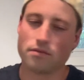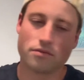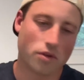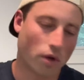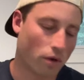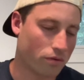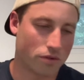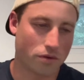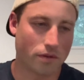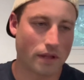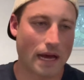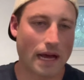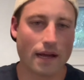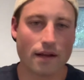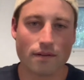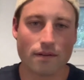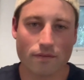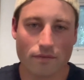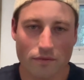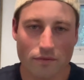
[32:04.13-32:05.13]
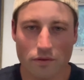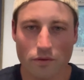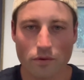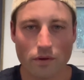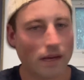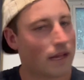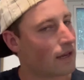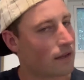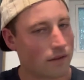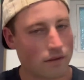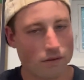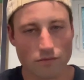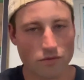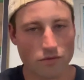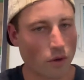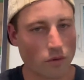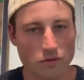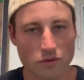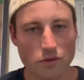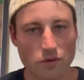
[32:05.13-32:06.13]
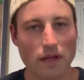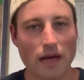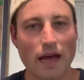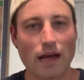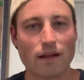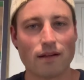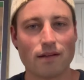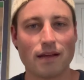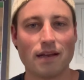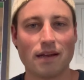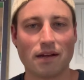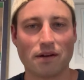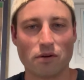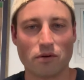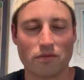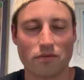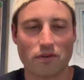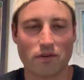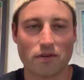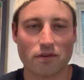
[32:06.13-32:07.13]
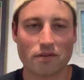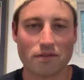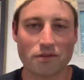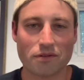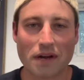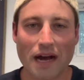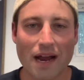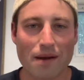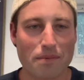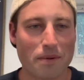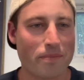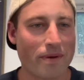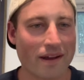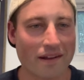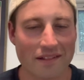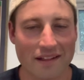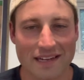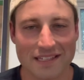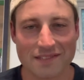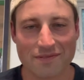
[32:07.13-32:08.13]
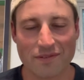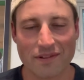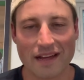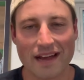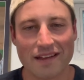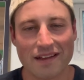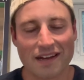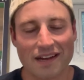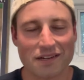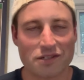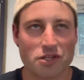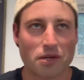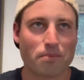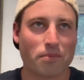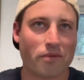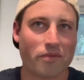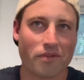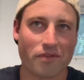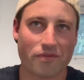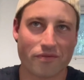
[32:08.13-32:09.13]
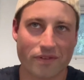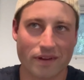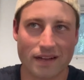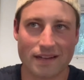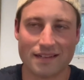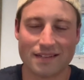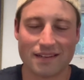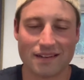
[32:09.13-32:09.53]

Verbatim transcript: Don't do that. You hit. Don't do that. Inning over. You got to be penalized for that. You got to jump over the fence.